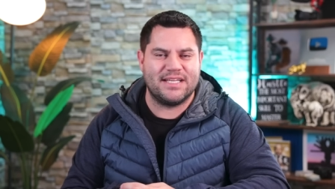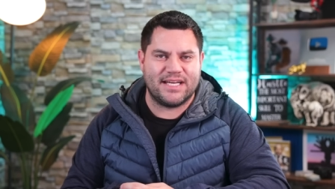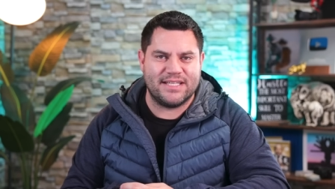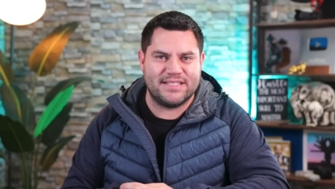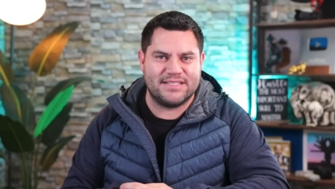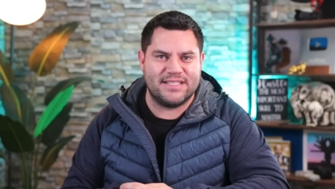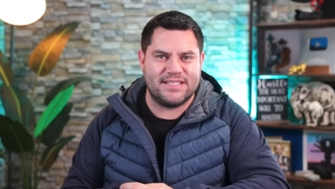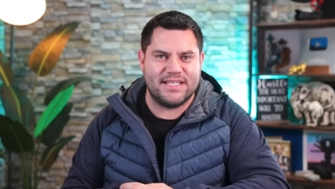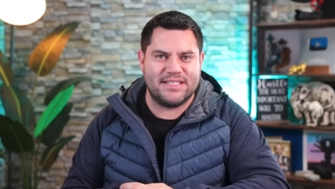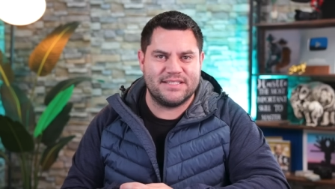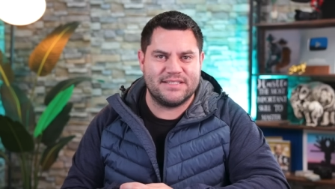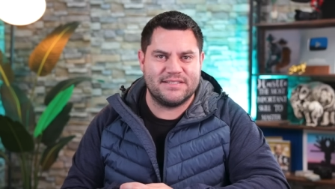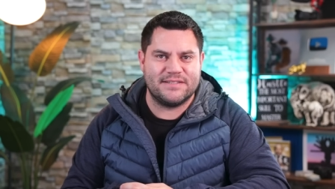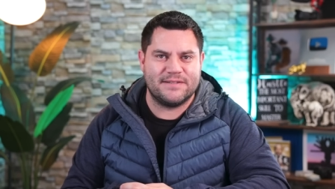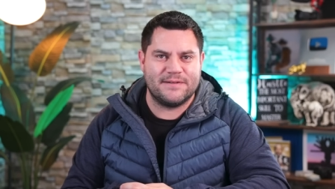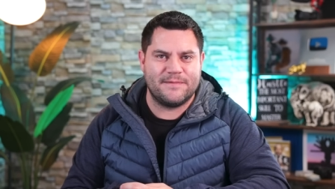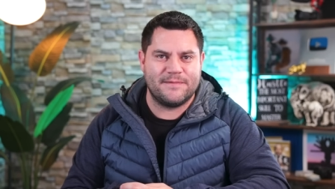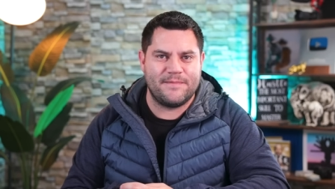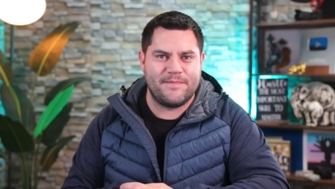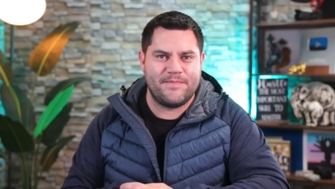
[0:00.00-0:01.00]
the United States.
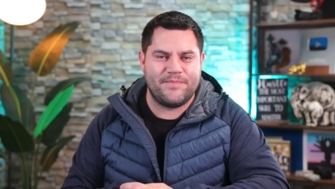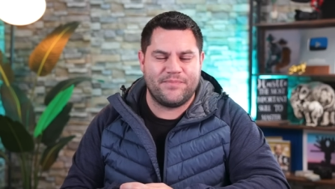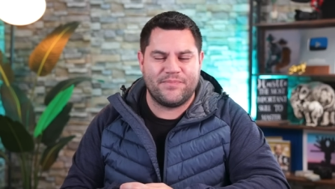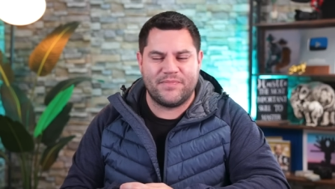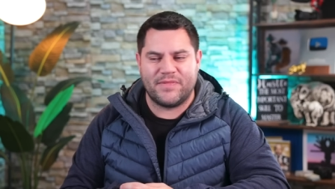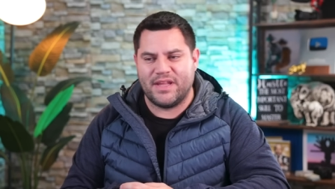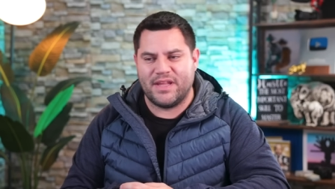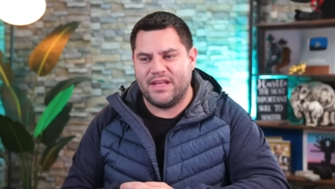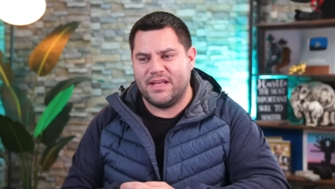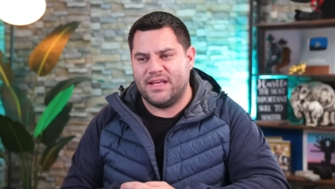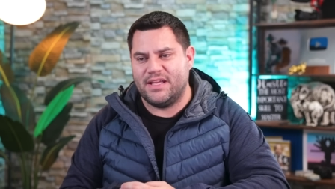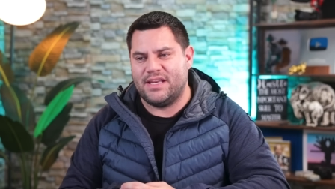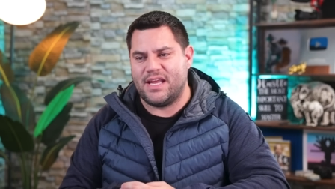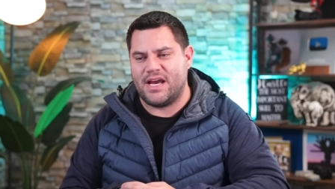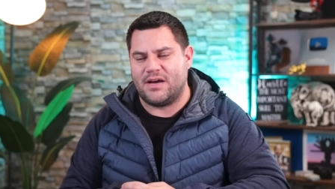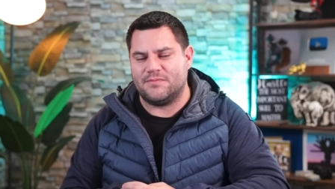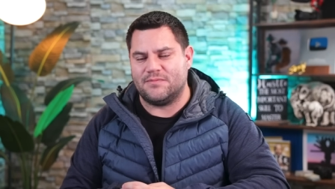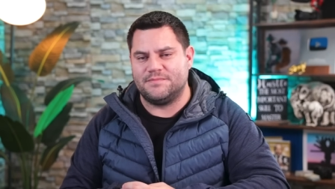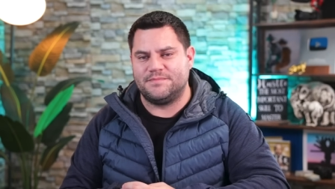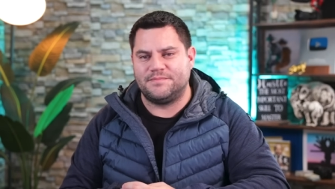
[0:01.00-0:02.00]

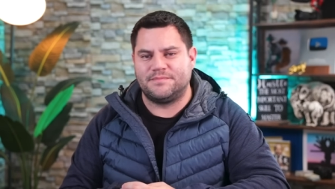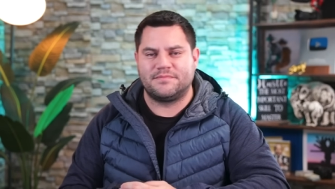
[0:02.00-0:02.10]
Now,